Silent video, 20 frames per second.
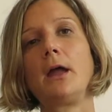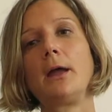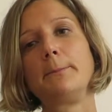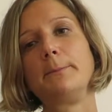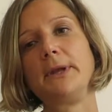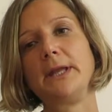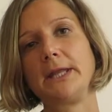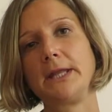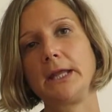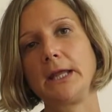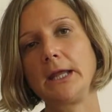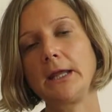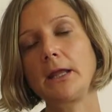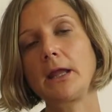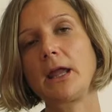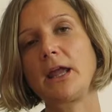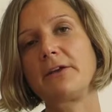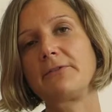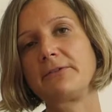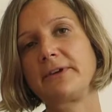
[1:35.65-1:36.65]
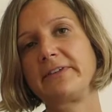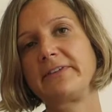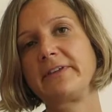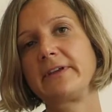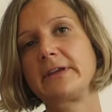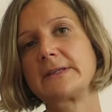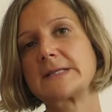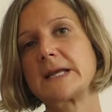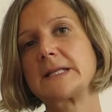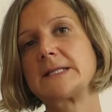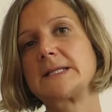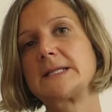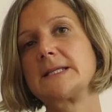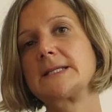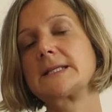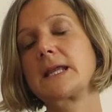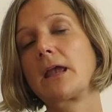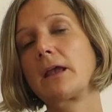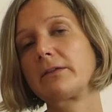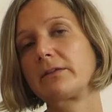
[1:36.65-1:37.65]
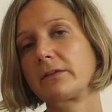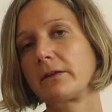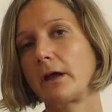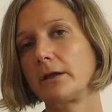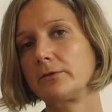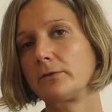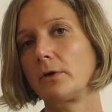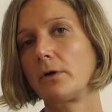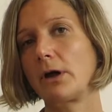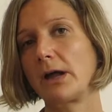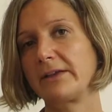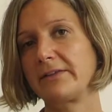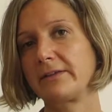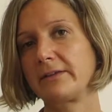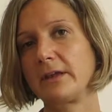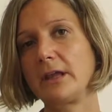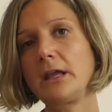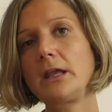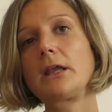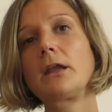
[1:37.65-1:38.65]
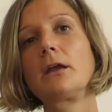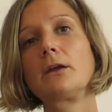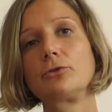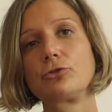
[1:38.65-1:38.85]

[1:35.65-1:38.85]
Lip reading: meaning everything that is extrathoracic,